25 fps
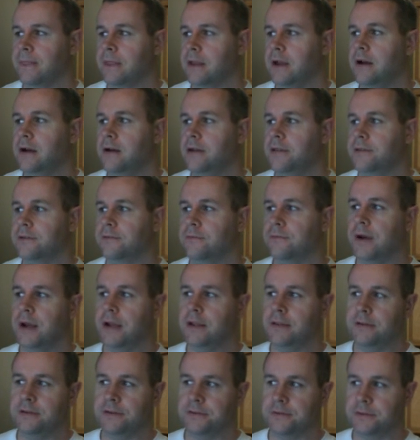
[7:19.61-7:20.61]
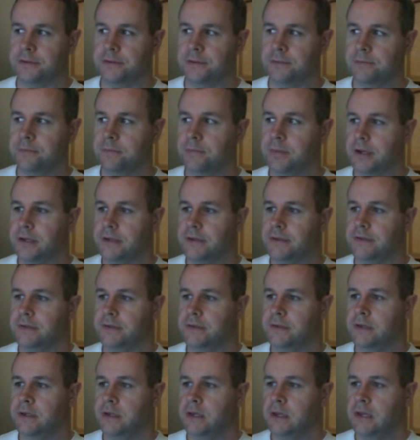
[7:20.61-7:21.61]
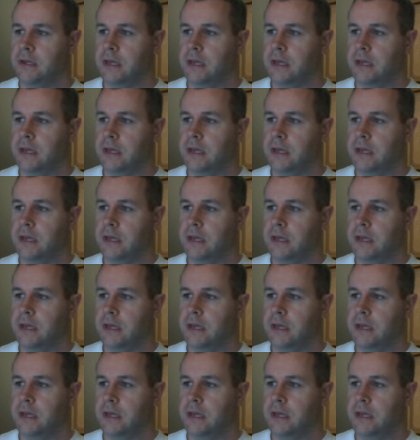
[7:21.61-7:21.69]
Uh, on the right, there's their buttons.